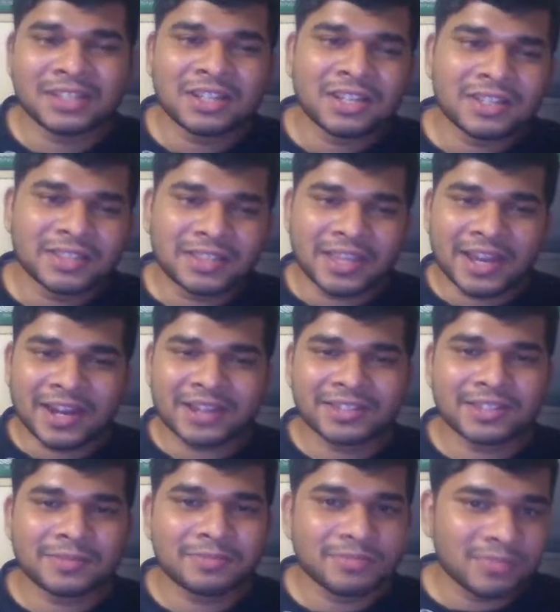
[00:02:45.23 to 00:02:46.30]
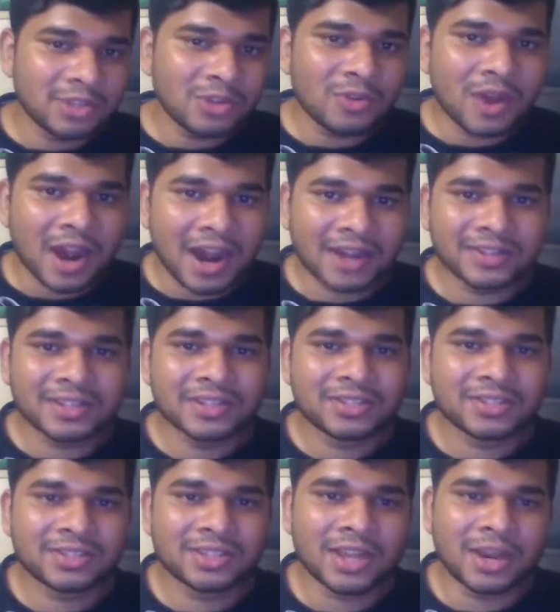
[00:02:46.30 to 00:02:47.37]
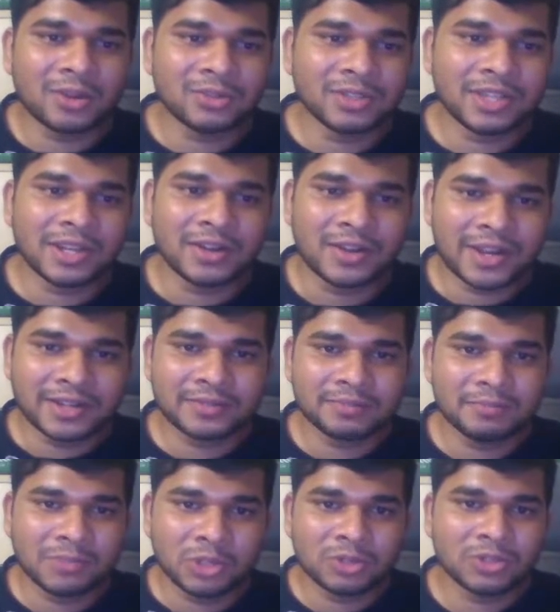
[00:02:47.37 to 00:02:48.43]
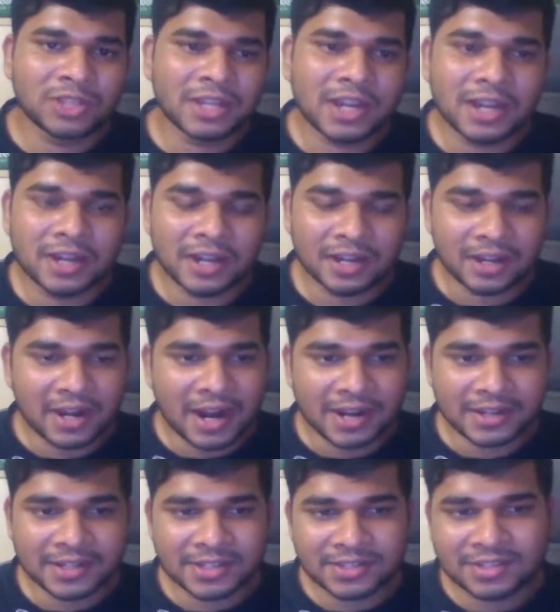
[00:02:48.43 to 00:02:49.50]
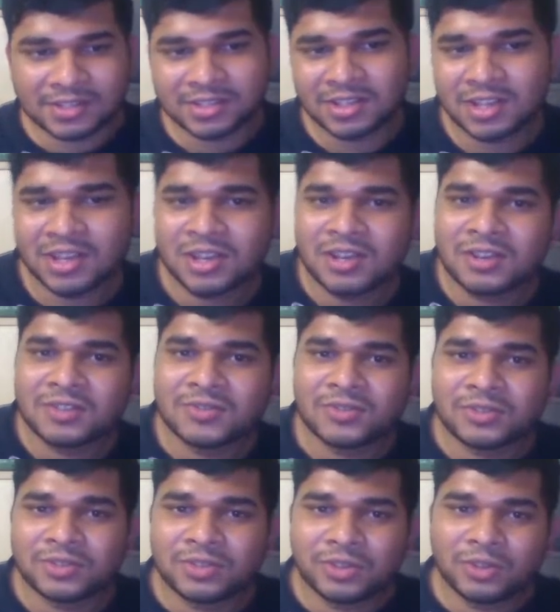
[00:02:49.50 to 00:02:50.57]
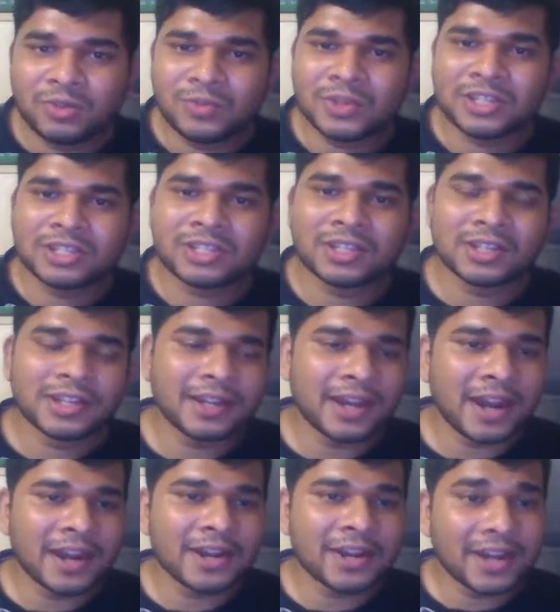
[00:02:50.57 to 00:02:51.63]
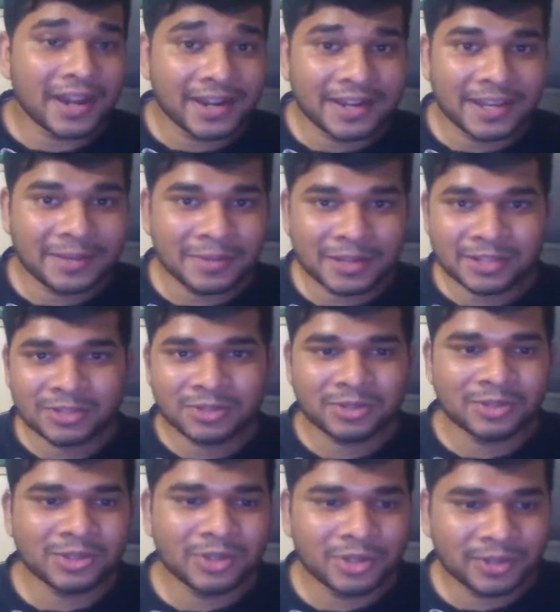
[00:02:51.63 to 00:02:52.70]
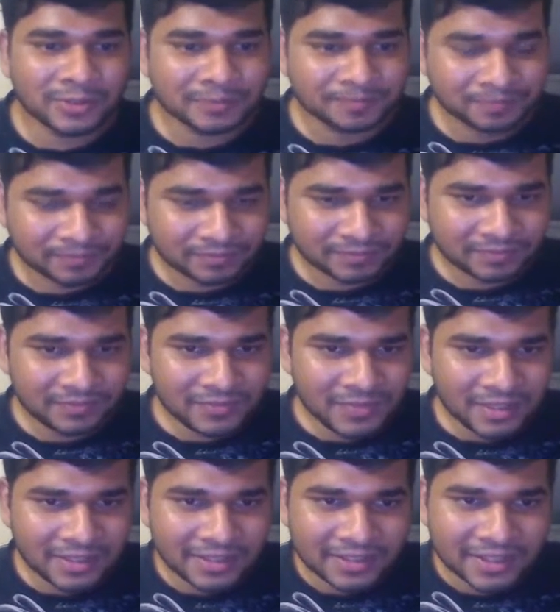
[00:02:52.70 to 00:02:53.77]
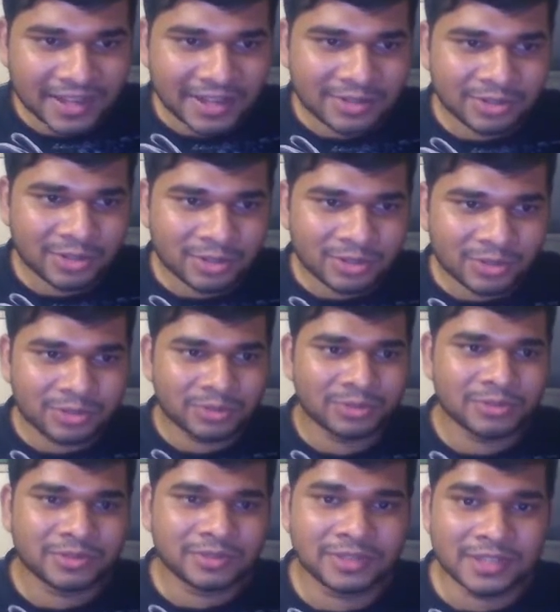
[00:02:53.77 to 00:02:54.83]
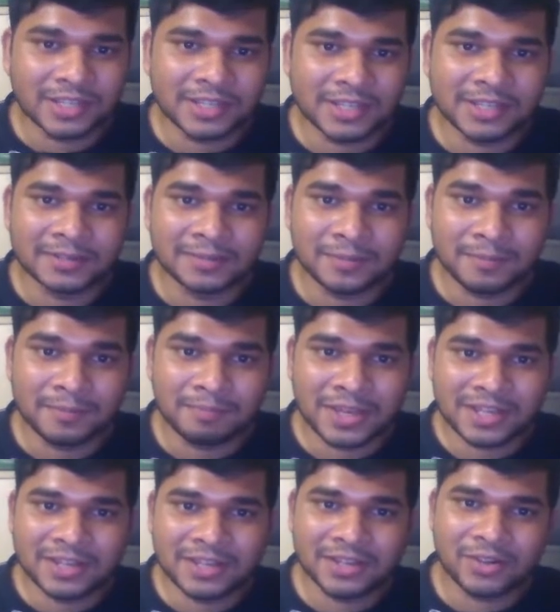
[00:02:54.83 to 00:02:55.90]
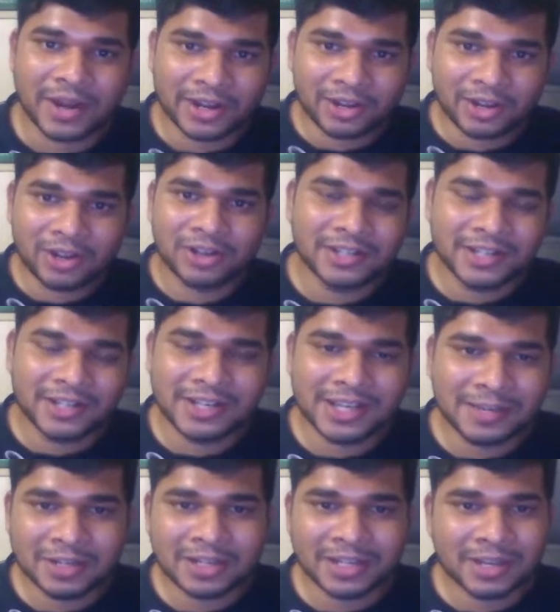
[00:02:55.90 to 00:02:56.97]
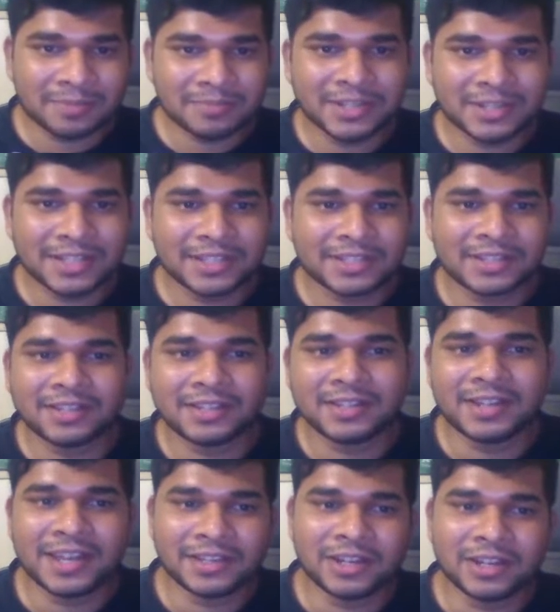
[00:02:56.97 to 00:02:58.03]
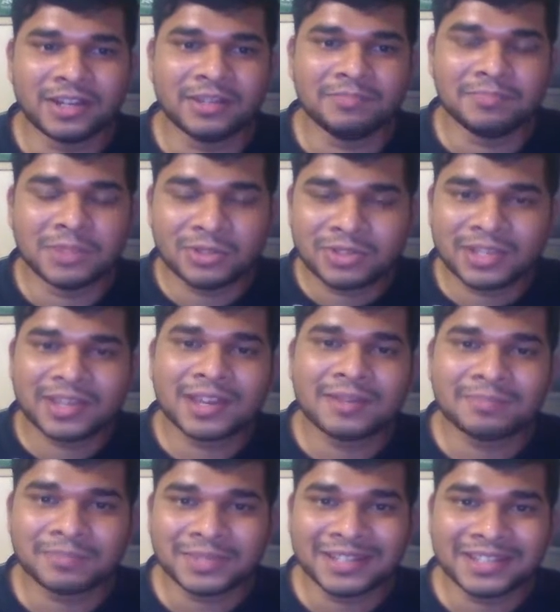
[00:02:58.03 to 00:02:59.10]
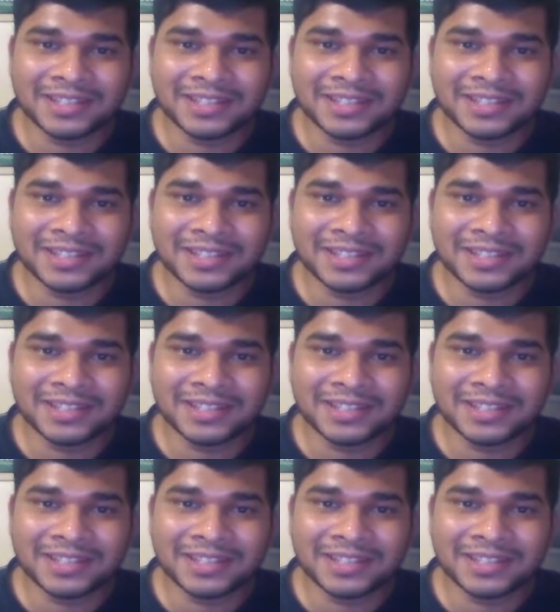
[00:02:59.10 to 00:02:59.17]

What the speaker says: there are some new artists out there, right? Music artists, which are unable to get to the big record label companies like a music company,